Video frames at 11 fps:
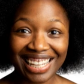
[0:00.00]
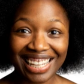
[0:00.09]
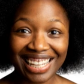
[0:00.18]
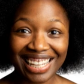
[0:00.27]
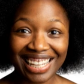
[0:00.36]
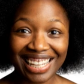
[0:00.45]

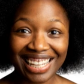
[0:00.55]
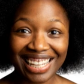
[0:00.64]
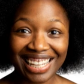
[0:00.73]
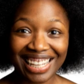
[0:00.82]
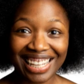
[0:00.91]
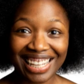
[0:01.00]

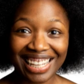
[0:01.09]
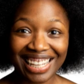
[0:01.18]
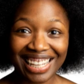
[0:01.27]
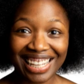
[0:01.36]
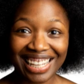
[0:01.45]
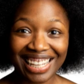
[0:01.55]

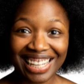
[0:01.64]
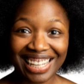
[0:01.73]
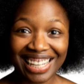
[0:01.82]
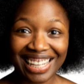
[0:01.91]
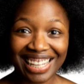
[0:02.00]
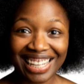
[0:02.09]

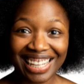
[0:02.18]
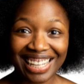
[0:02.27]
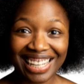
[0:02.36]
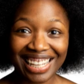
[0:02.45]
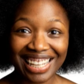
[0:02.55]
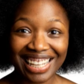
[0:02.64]

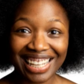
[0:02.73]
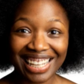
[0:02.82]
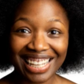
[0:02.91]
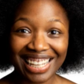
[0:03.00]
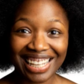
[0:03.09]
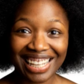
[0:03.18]

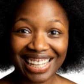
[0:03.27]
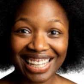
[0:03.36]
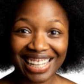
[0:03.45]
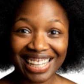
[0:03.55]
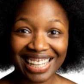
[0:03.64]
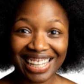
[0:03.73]

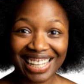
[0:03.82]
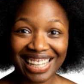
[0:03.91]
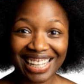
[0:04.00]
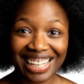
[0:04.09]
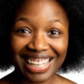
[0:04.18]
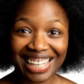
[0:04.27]

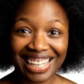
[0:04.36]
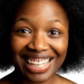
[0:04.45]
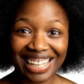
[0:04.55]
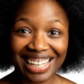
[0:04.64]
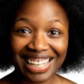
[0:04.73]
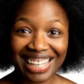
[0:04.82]

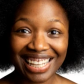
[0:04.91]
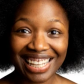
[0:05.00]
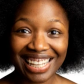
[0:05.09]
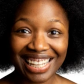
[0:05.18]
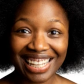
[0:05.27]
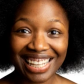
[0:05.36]

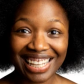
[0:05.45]
This is a still picture; no speech is visible.